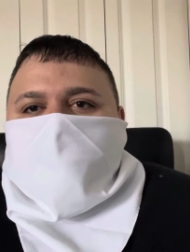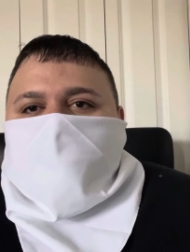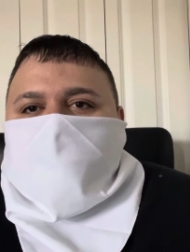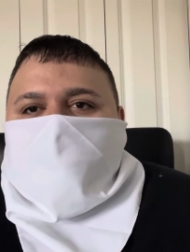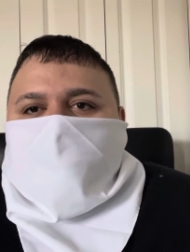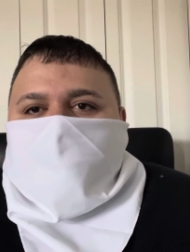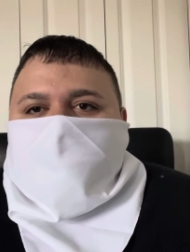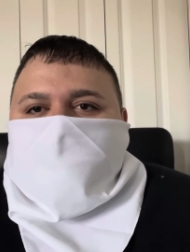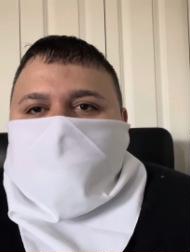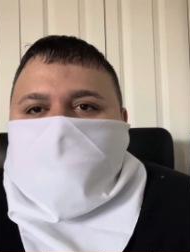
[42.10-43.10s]
with going to
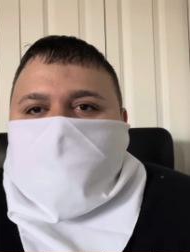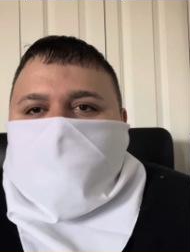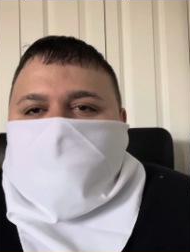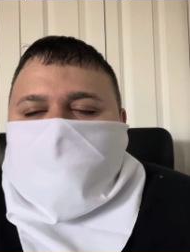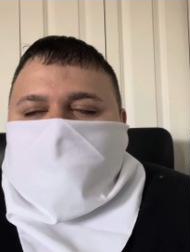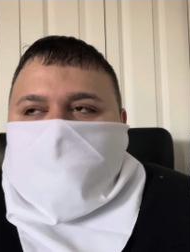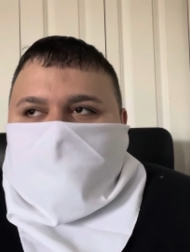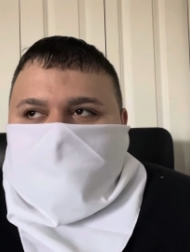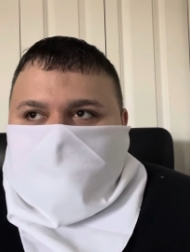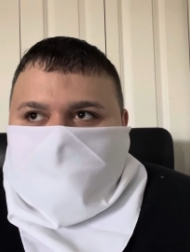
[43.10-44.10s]
jail and stuff like that,
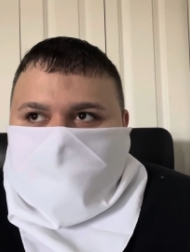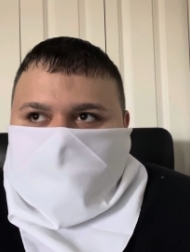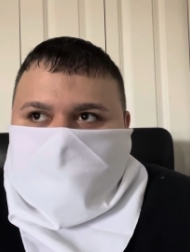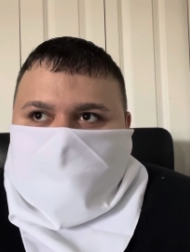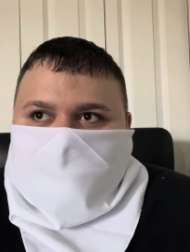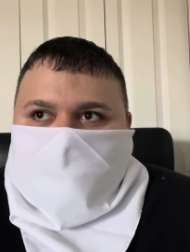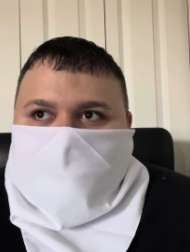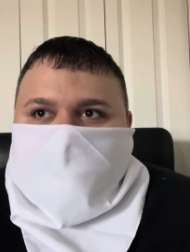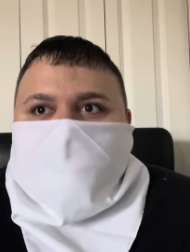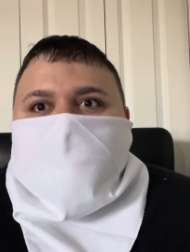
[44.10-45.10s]
but it didn't set him
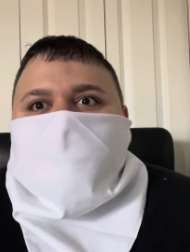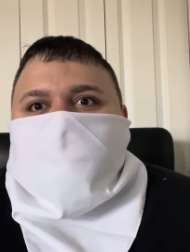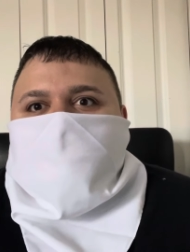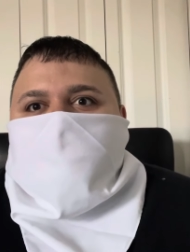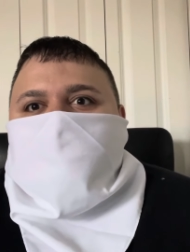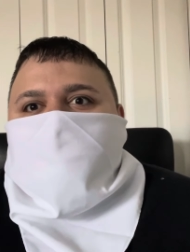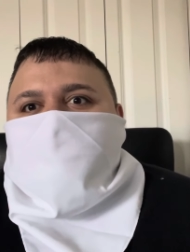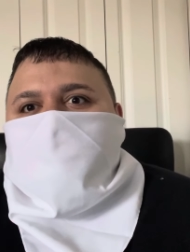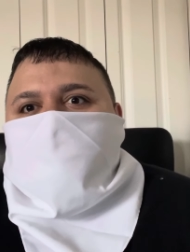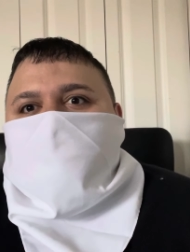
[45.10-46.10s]
back. He kept dropping
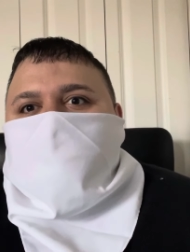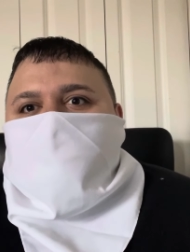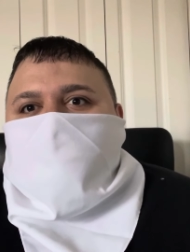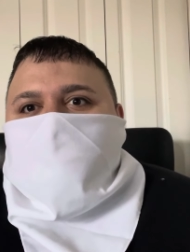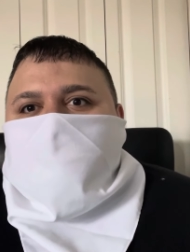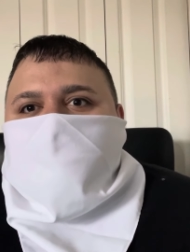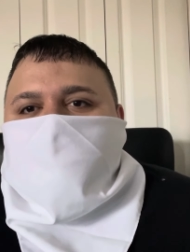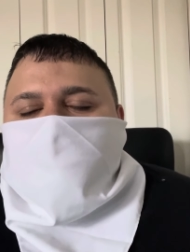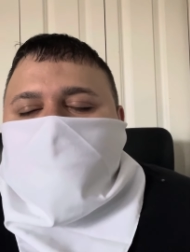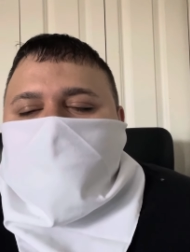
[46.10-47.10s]
music over and over
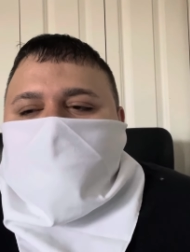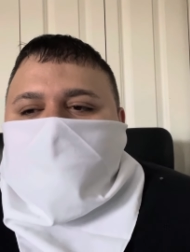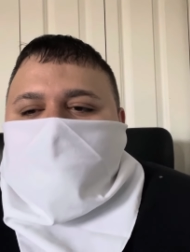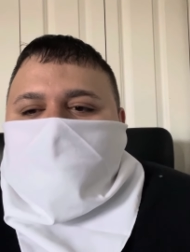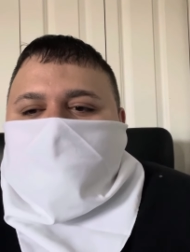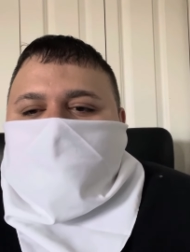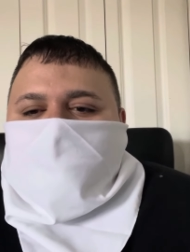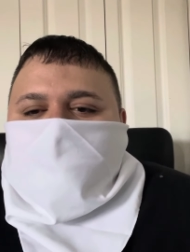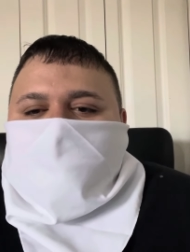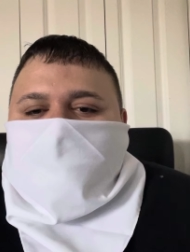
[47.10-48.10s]
again,
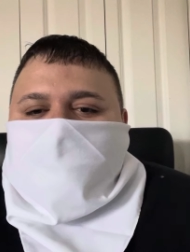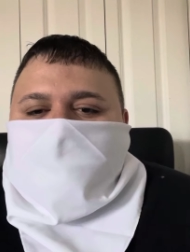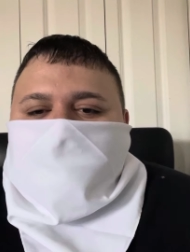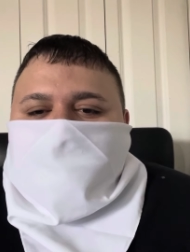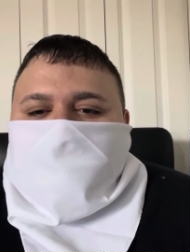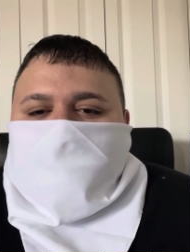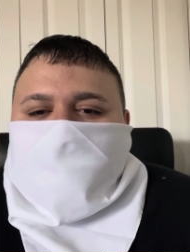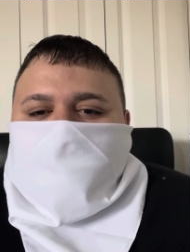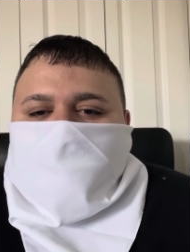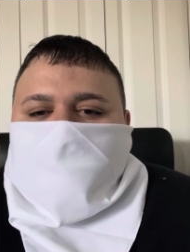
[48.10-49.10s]
and um,
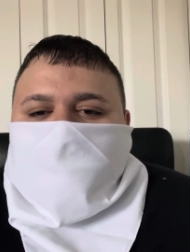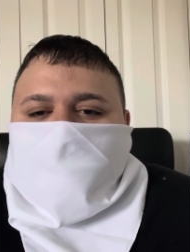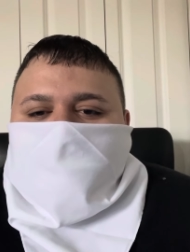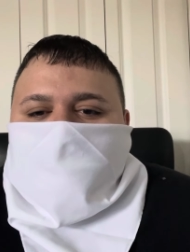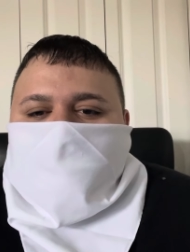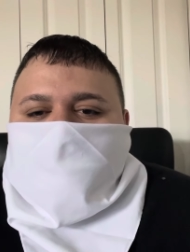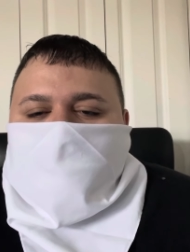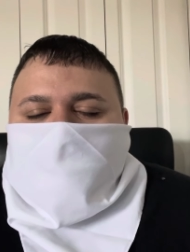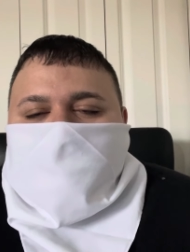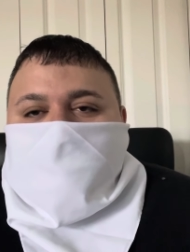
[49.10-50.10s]
he
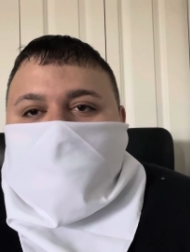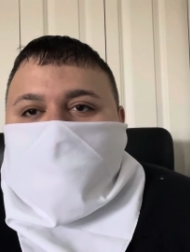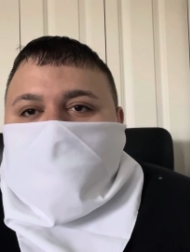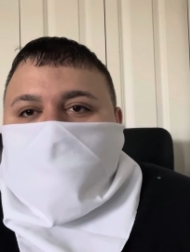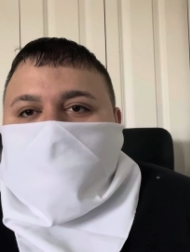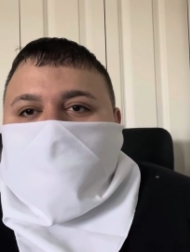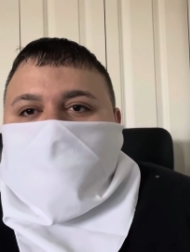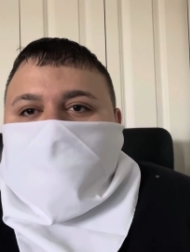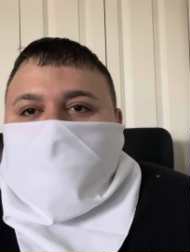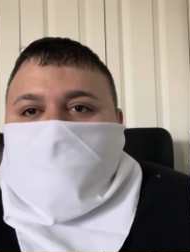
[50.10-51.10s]
was killed.
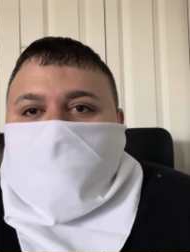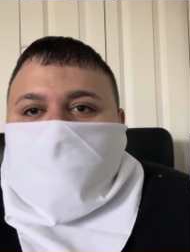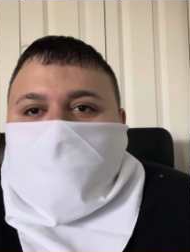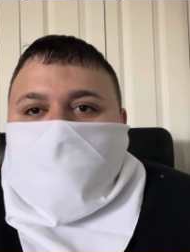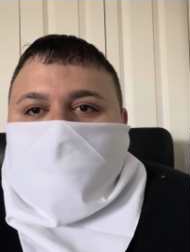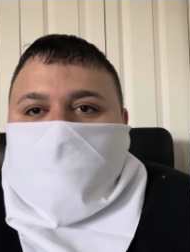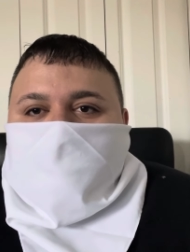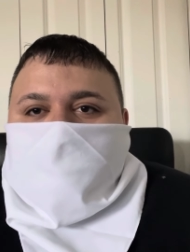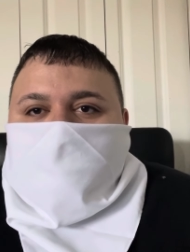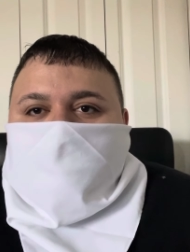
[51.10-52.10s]
You know what I'm
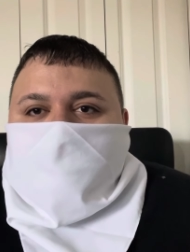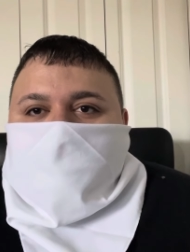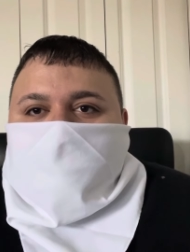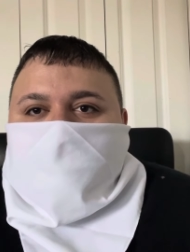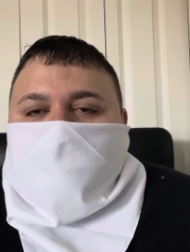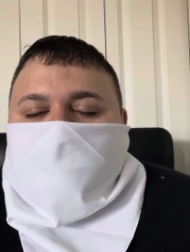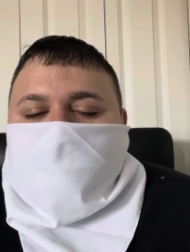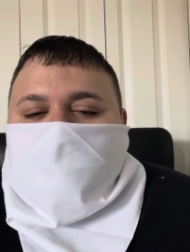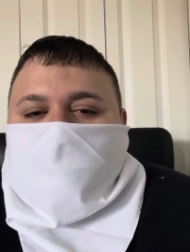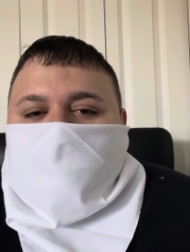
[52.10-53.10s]
saying? He was killed.
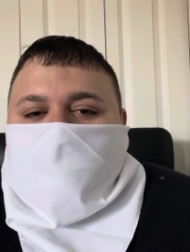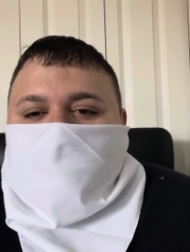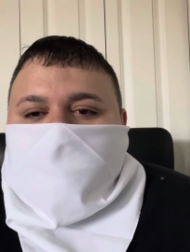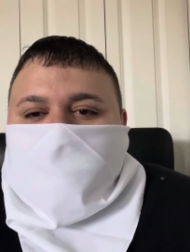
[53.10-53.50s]
Um,